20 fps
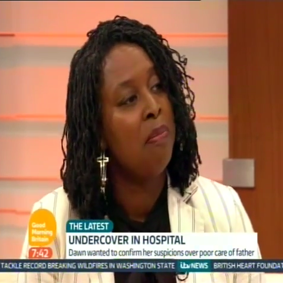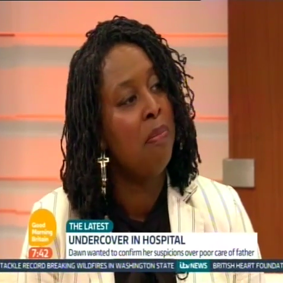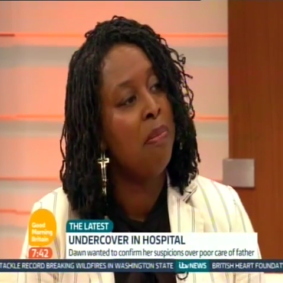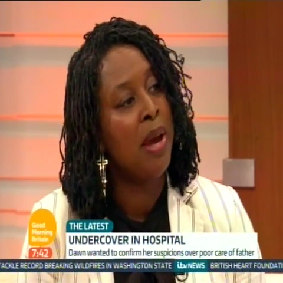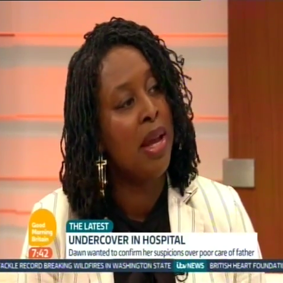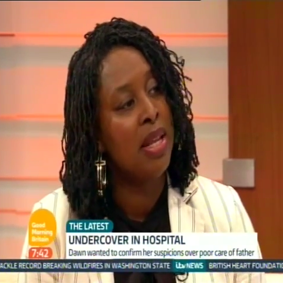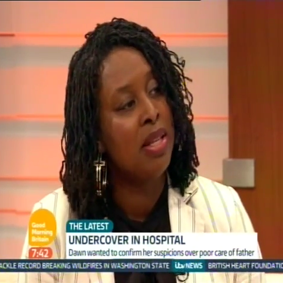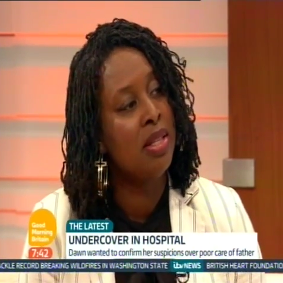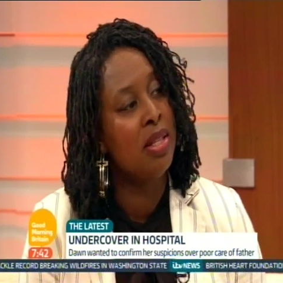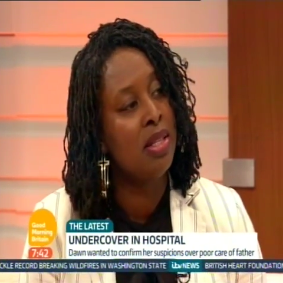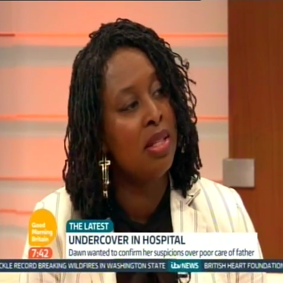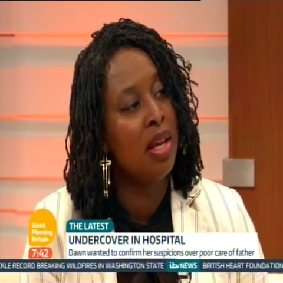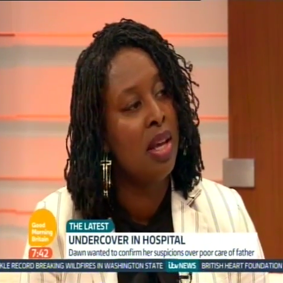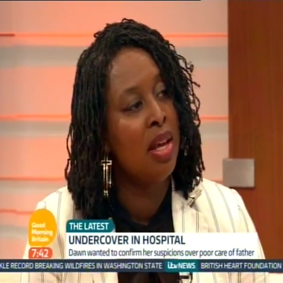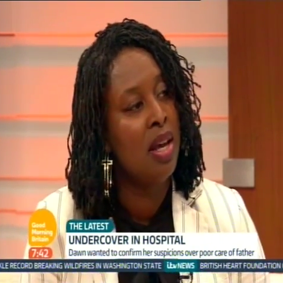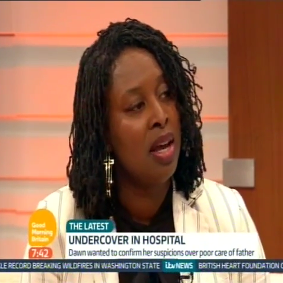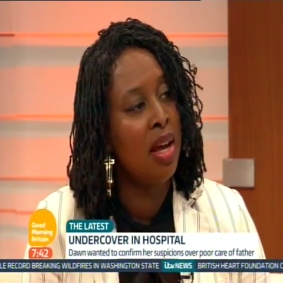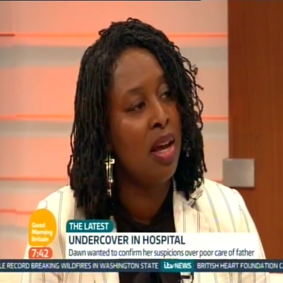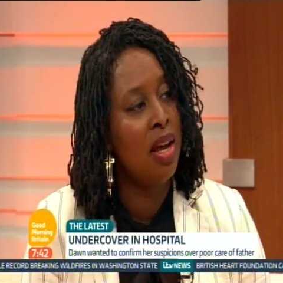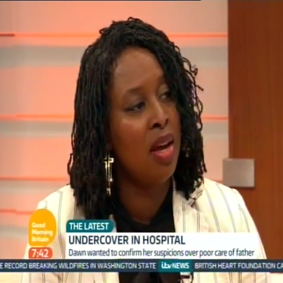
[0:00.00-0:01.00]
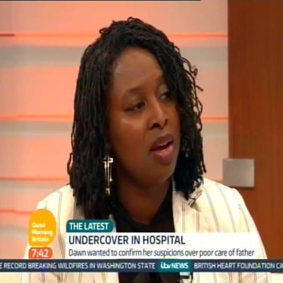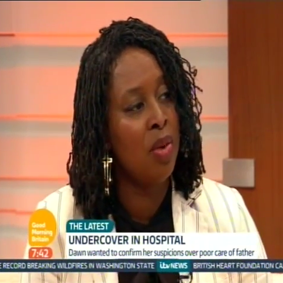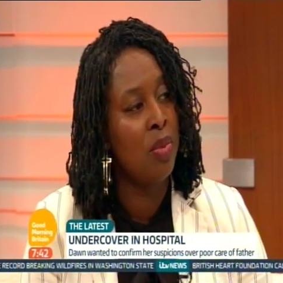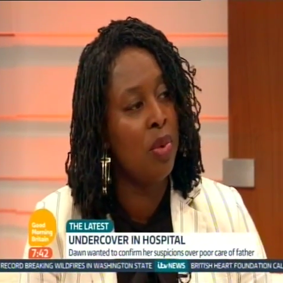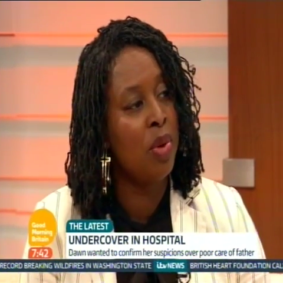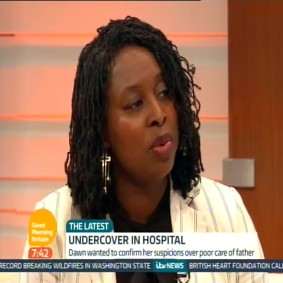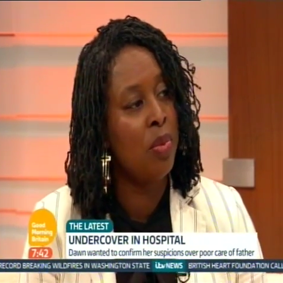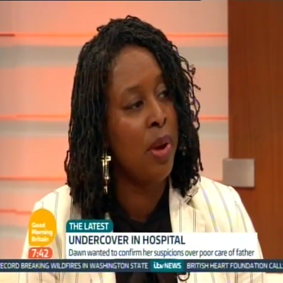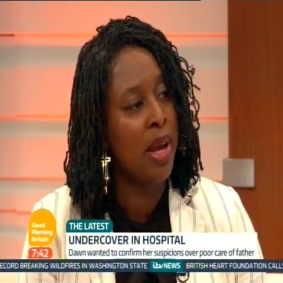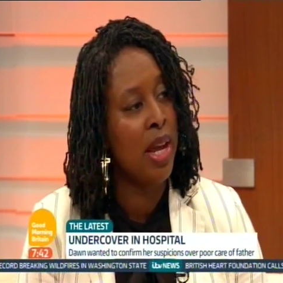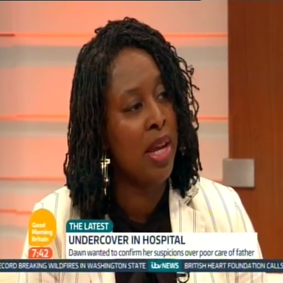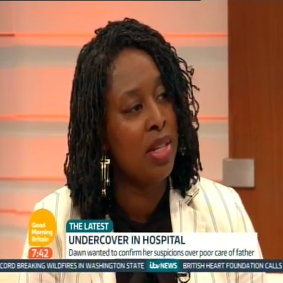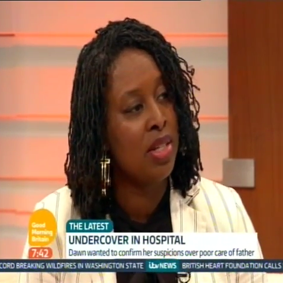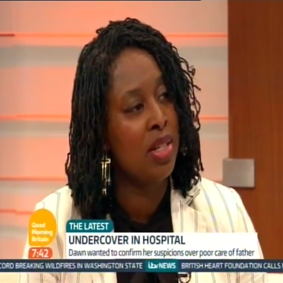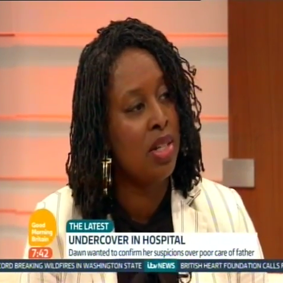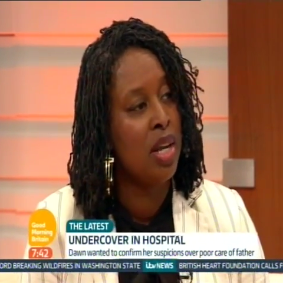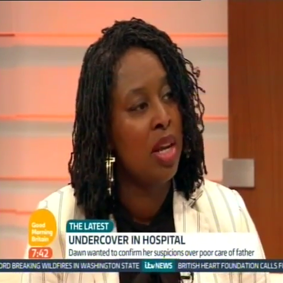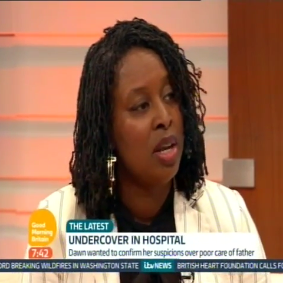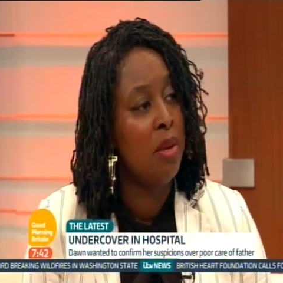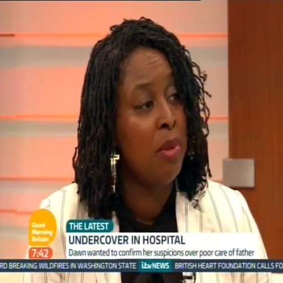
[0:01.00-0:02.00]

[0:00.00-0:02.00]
beds were which,